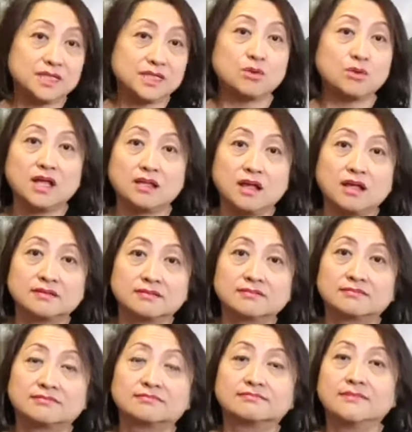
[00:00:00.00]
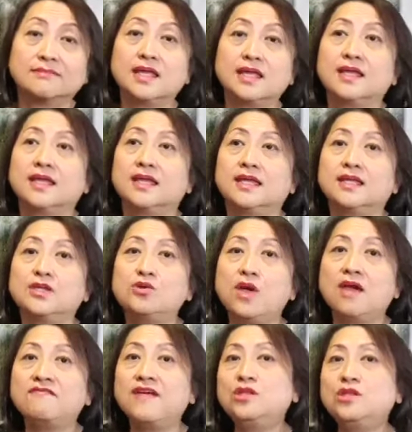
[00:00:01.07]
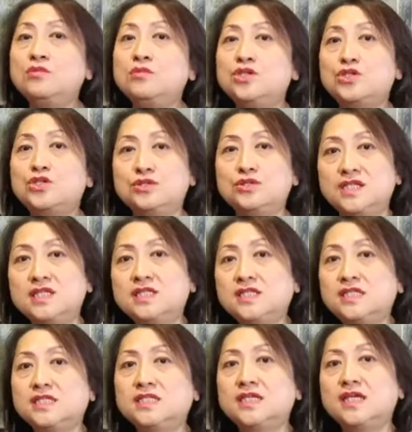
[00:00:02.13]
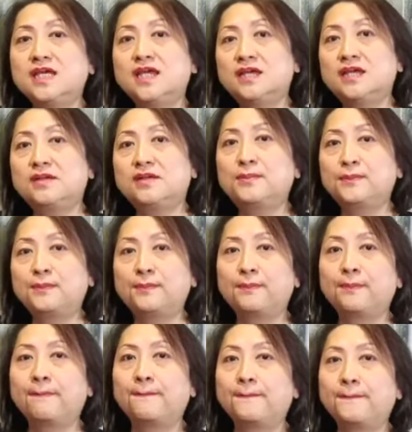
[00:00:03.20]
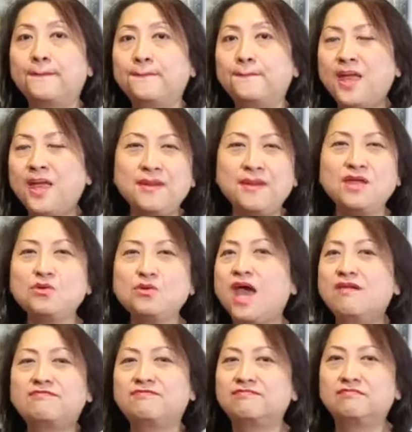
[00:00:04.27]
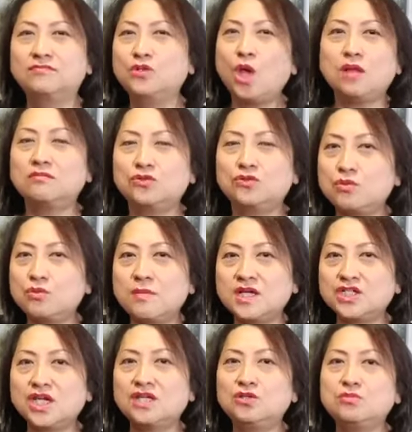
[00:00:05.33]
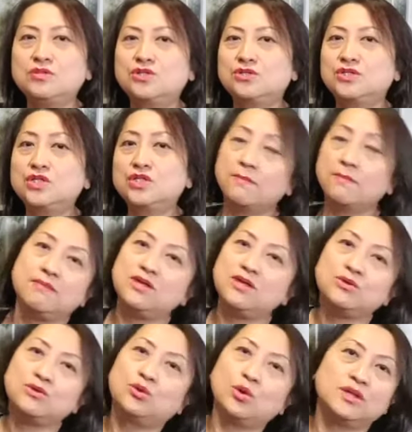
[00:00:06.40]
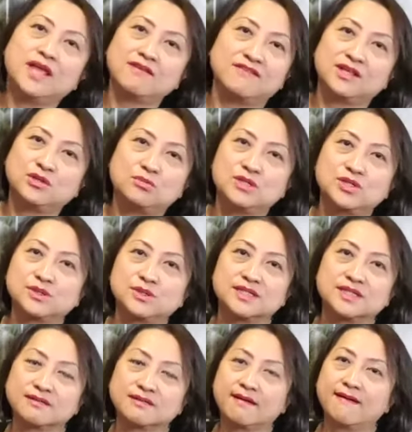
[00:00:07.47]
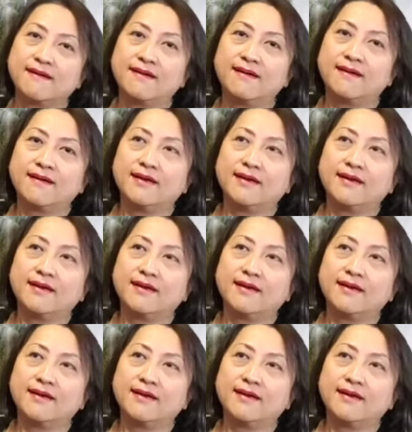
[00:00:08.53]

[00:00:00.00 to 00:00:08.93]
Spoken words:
I've seen quite a lot. You have endometriosis. Maybe you have not too much endometriosis, or maybe you don't have endometriosis.